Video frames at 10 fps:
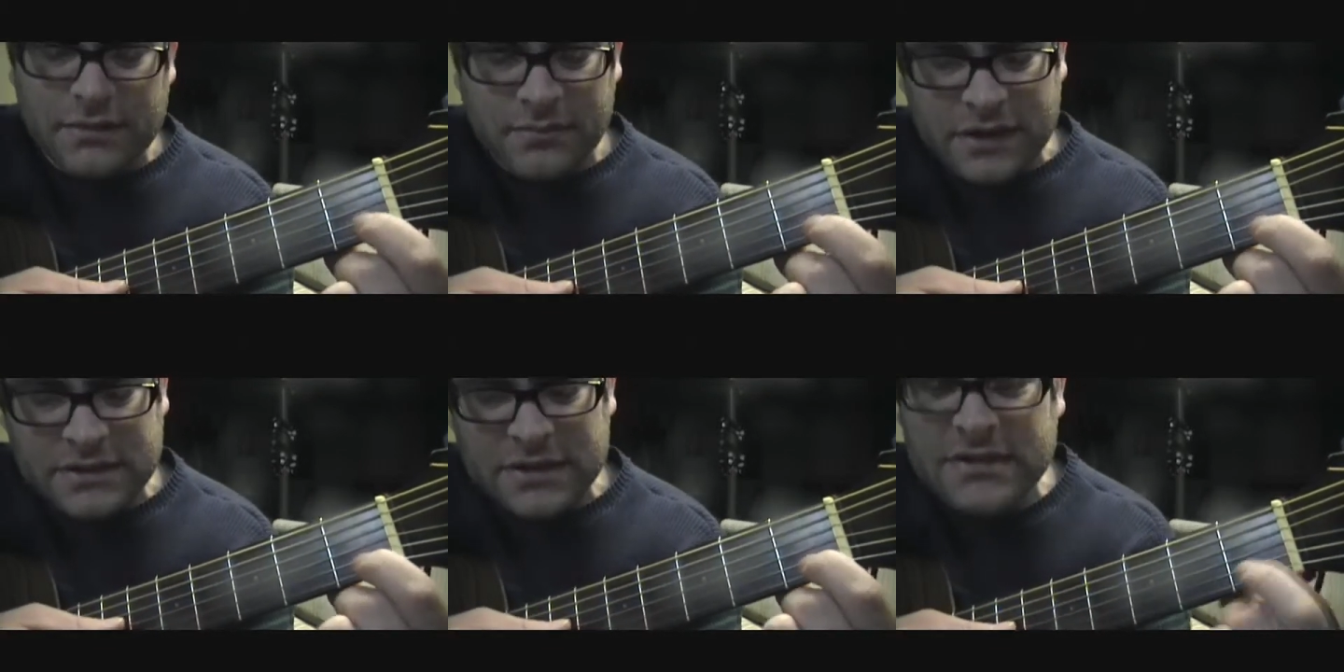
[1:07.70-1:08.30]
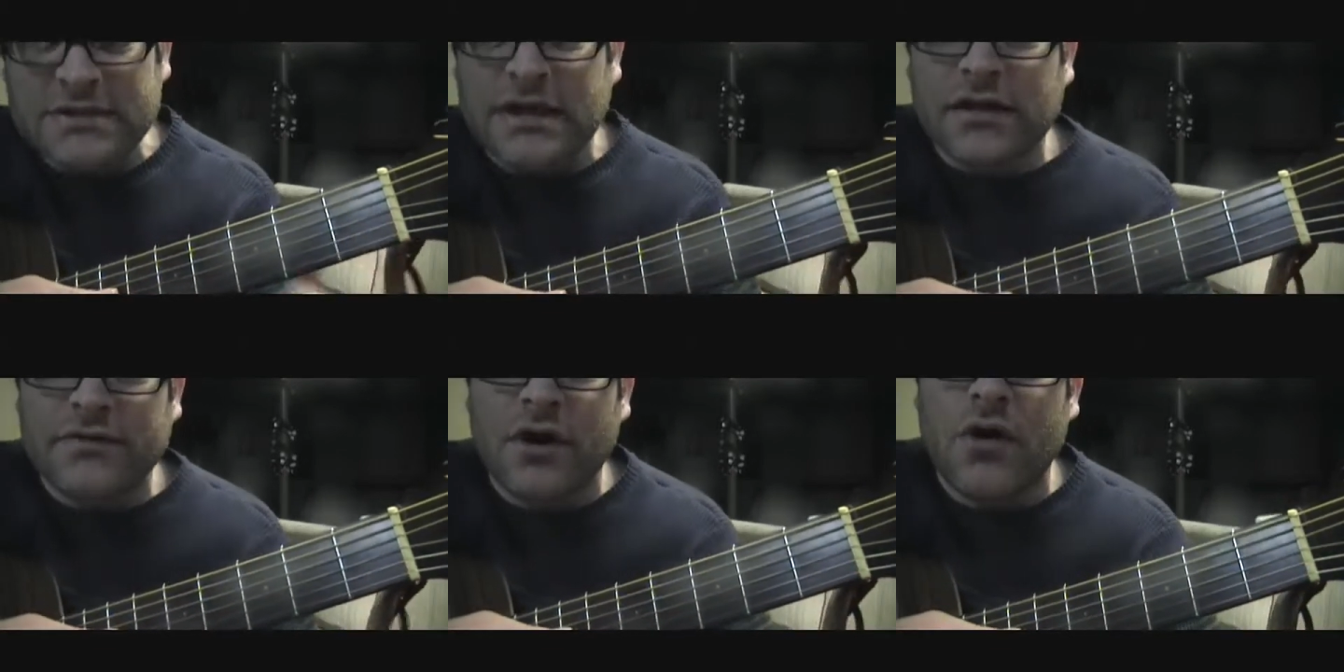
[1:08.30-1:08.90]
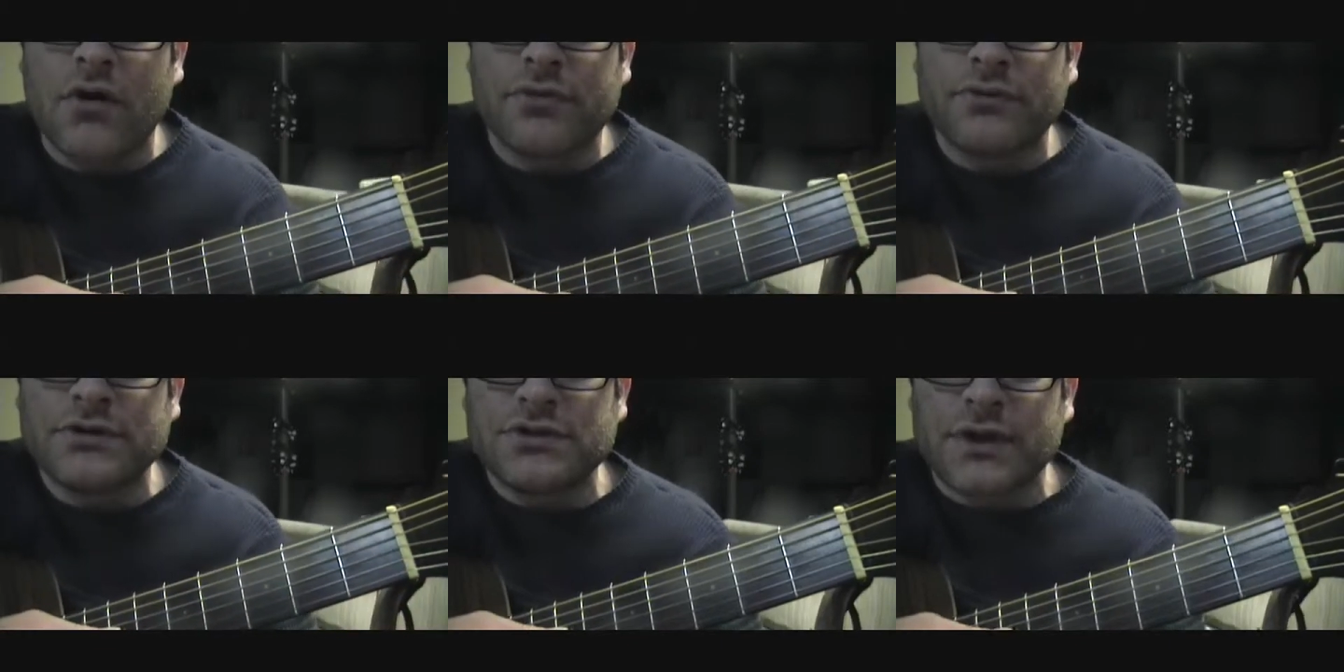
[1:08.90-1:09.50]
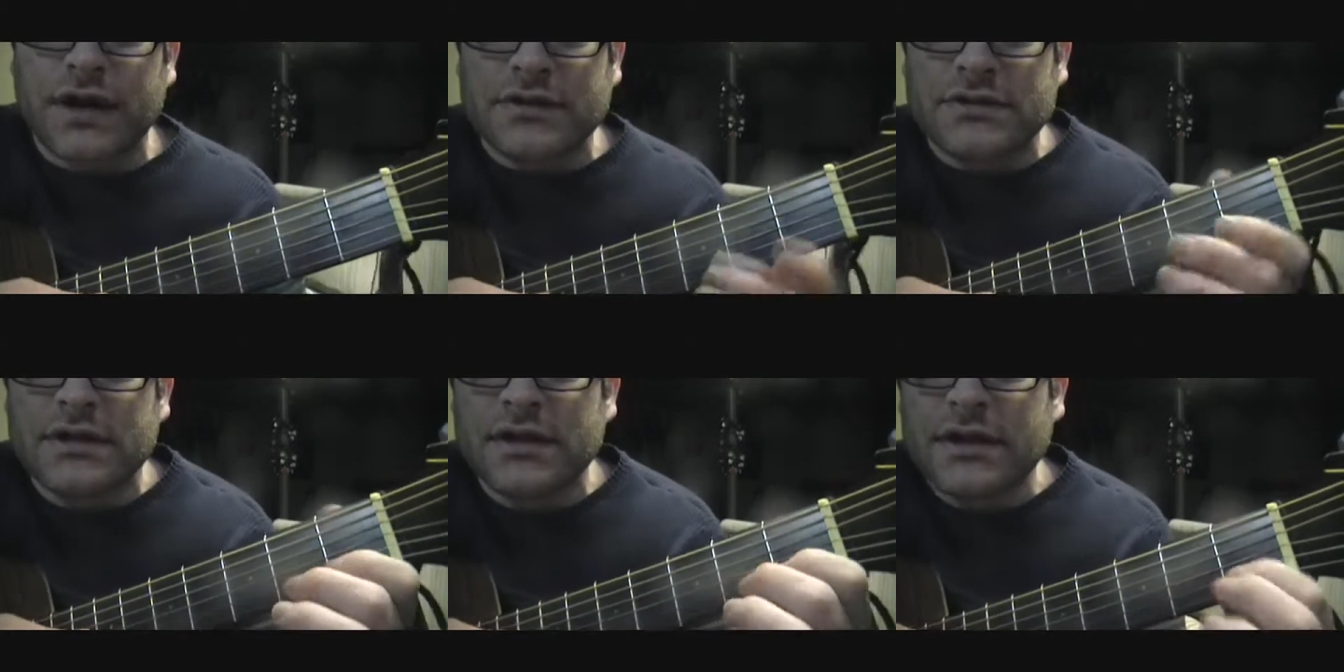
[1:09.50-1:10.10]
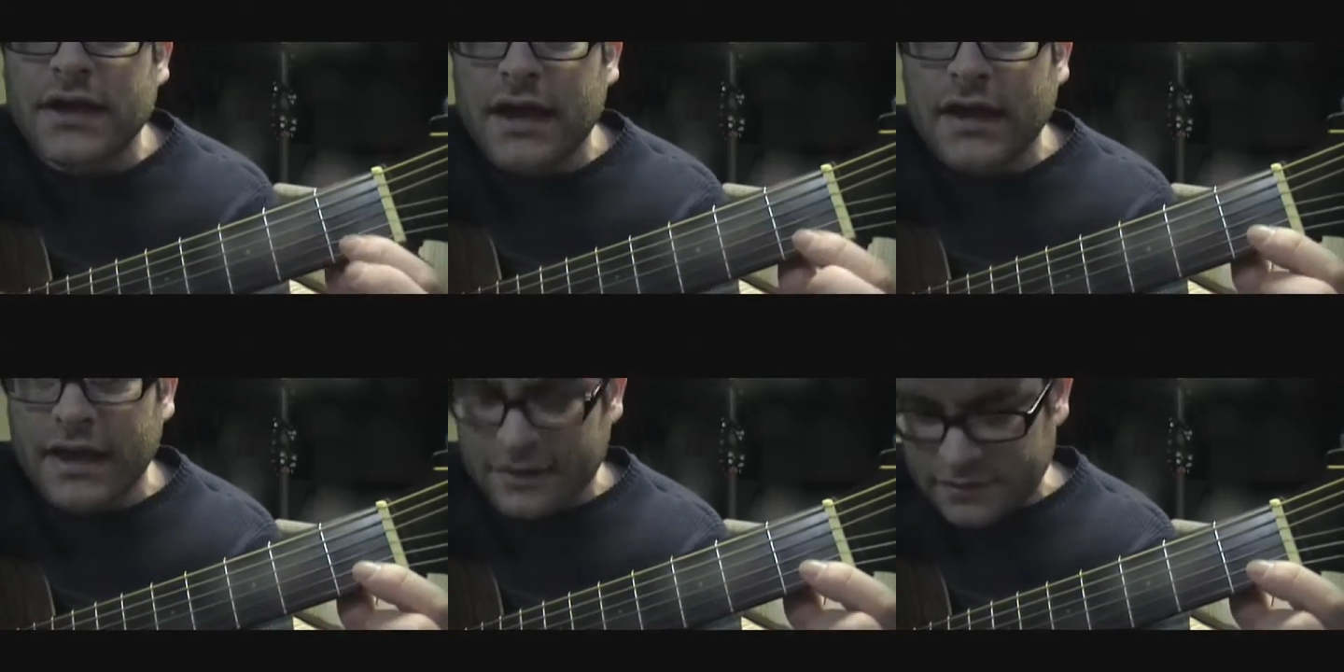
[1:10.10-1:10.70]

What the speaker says: You must get a sound out of all three strings. Again,